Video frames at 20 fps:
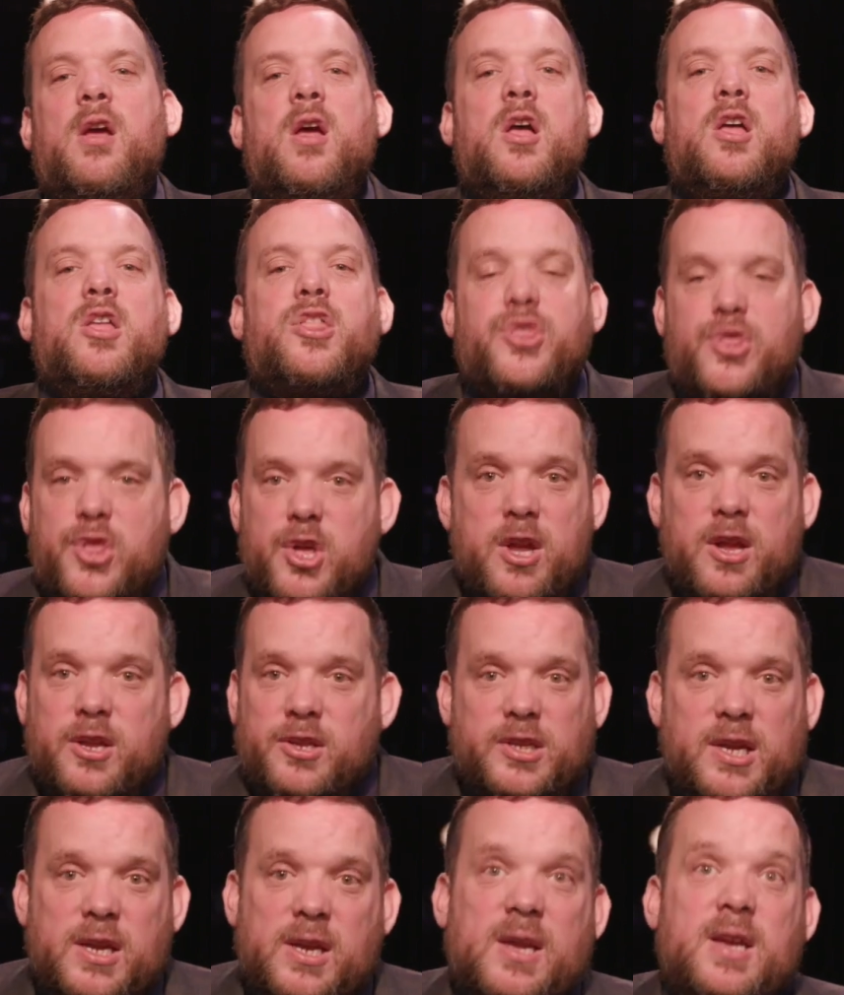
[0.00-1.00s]

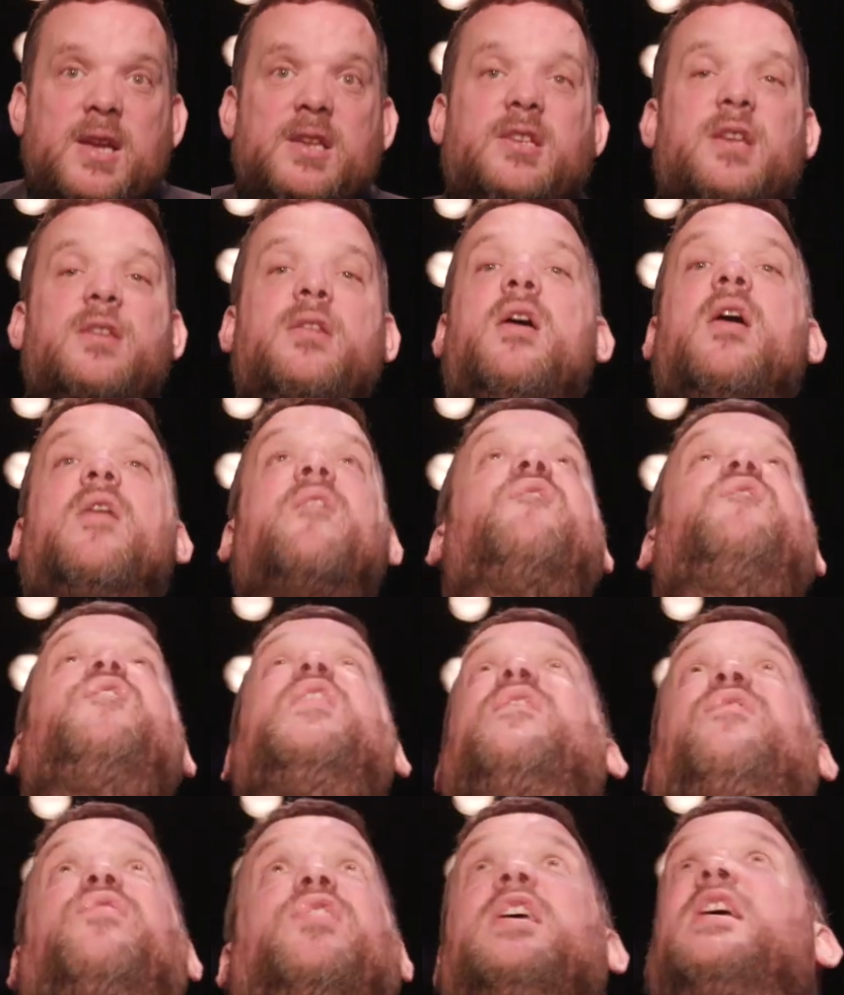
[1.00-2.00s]
30 years, in
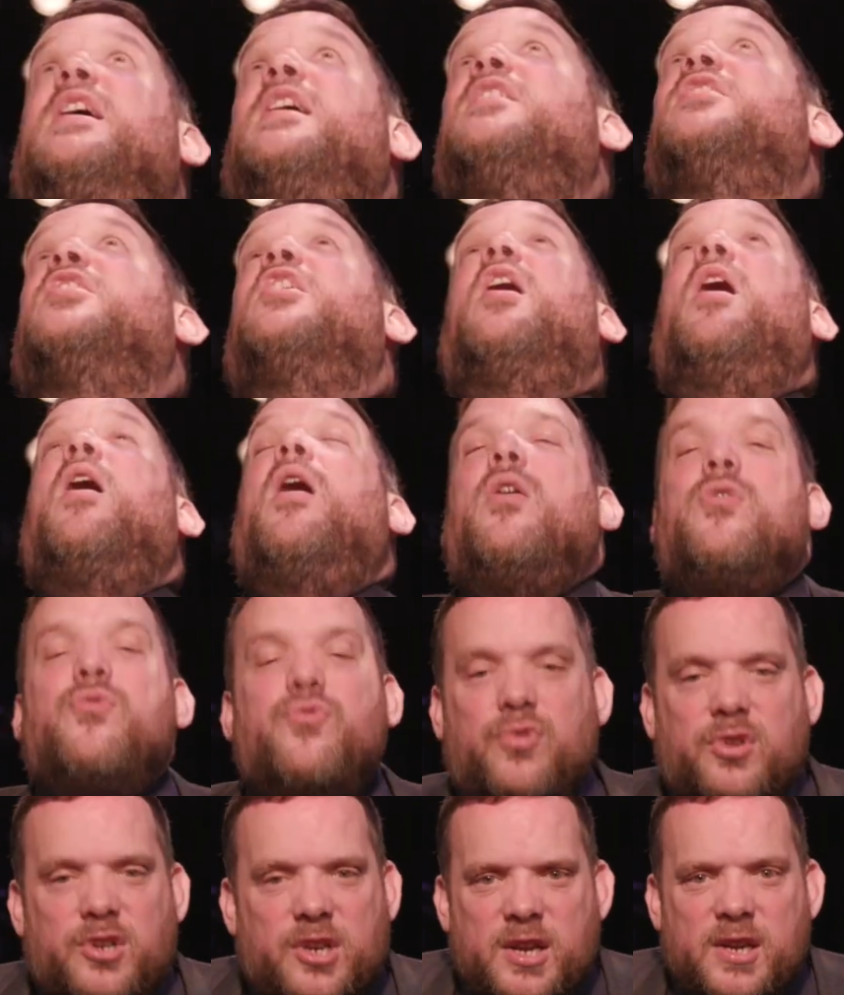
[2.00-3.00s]
50 years and
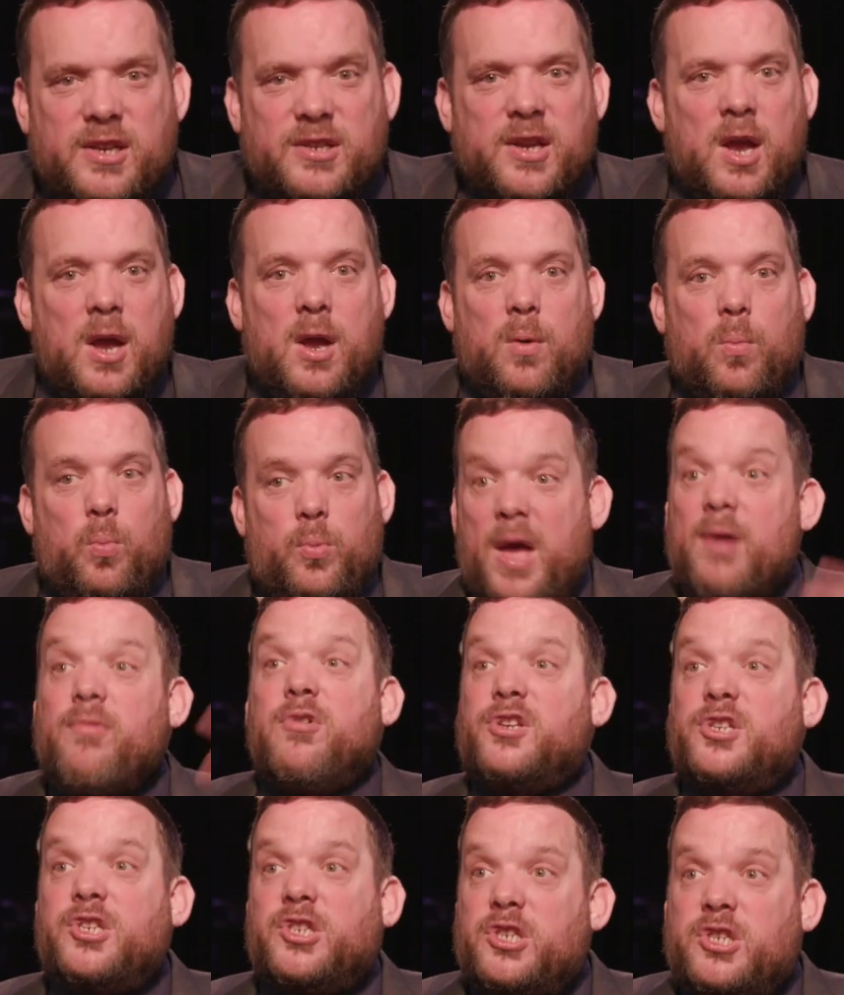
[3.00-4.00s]
100 years, there
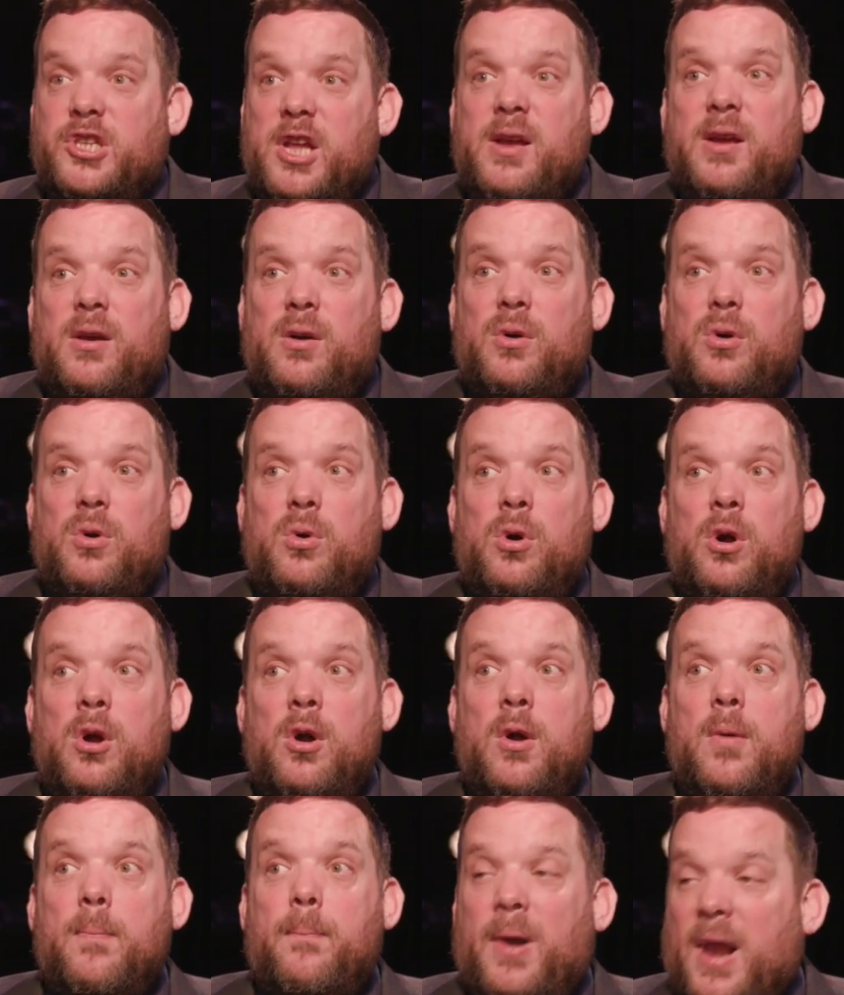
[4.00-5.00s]
are still
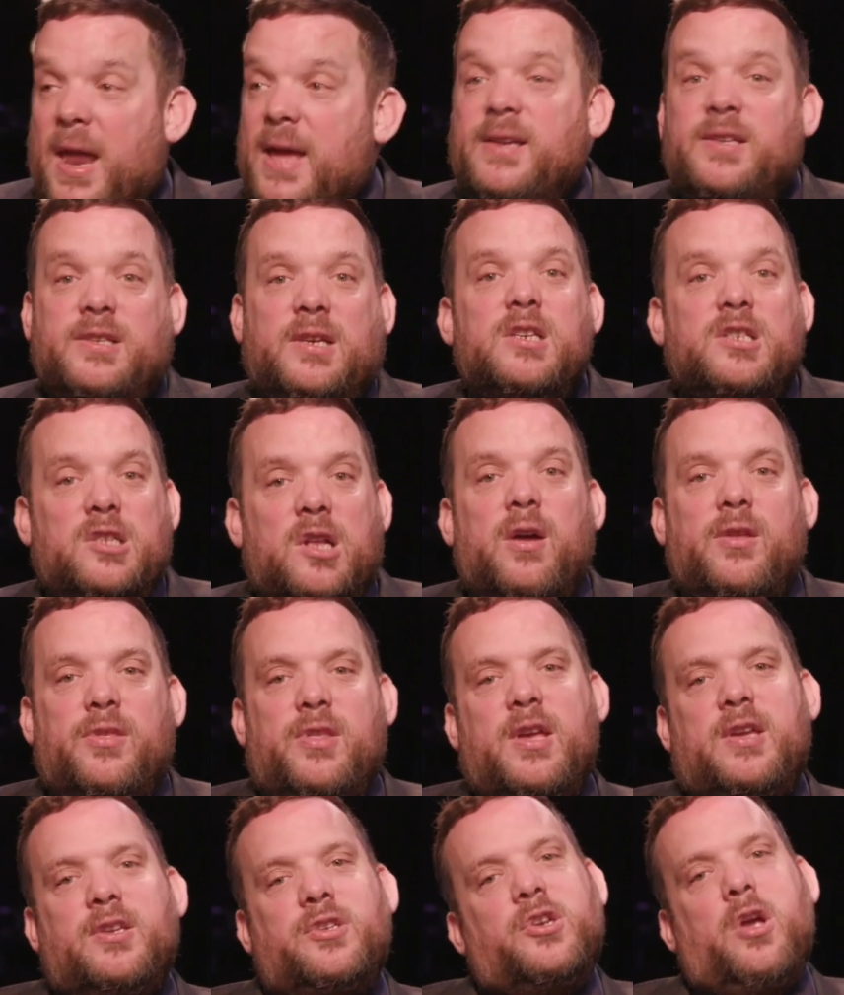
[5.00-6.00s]
places like
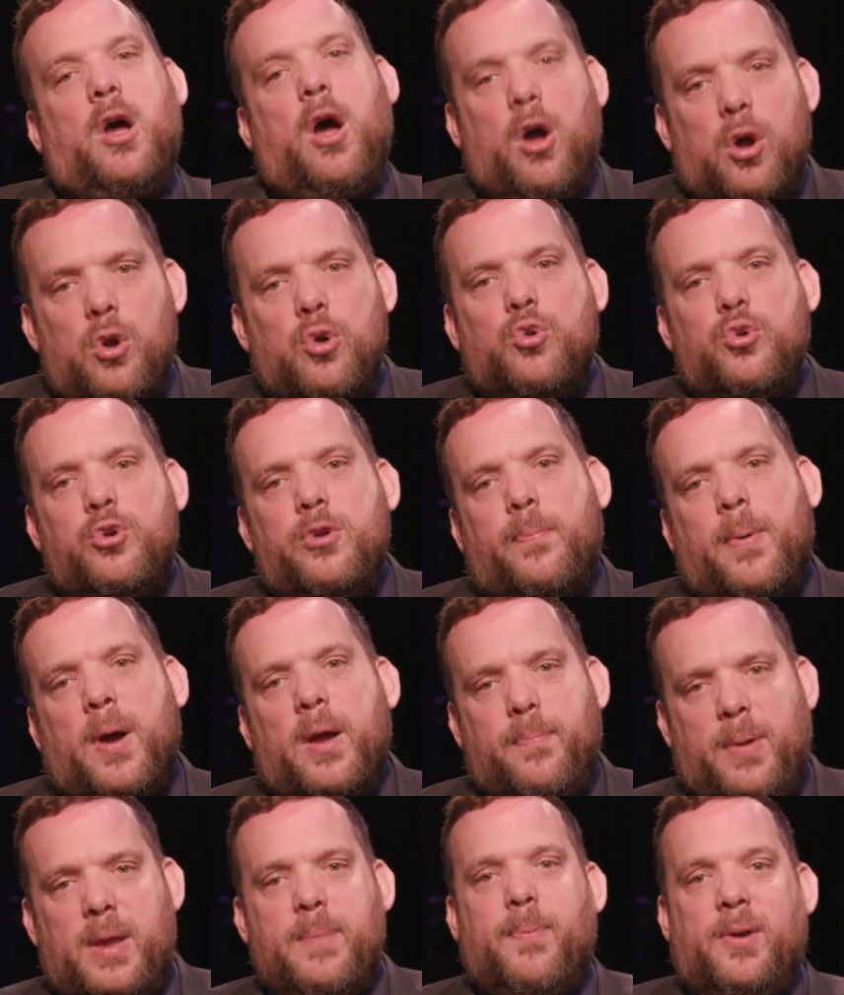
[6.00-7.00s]
this owned
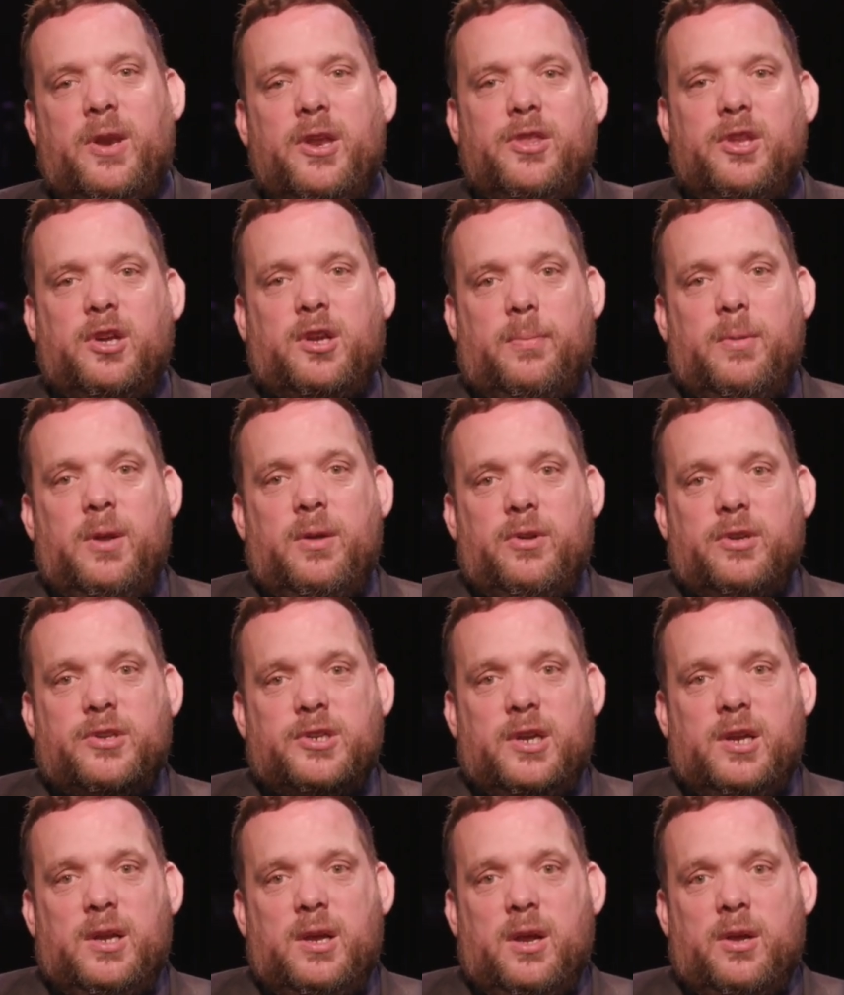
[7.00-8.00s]
by people in the
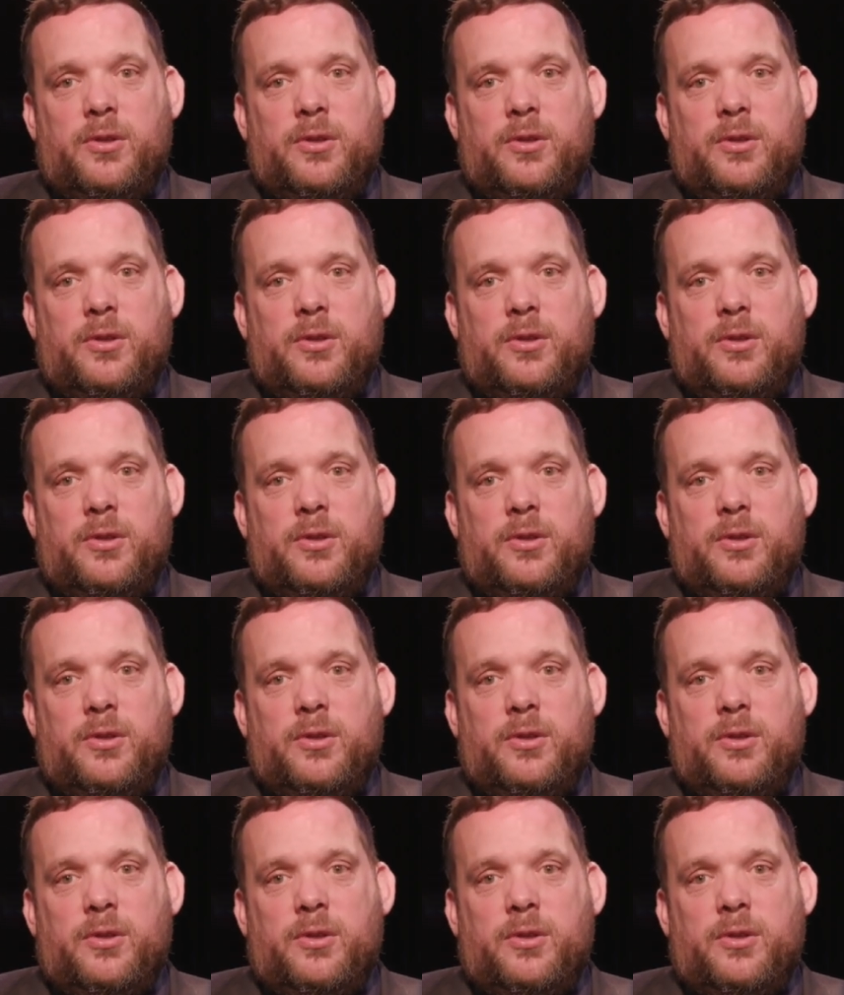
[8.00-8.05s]
community.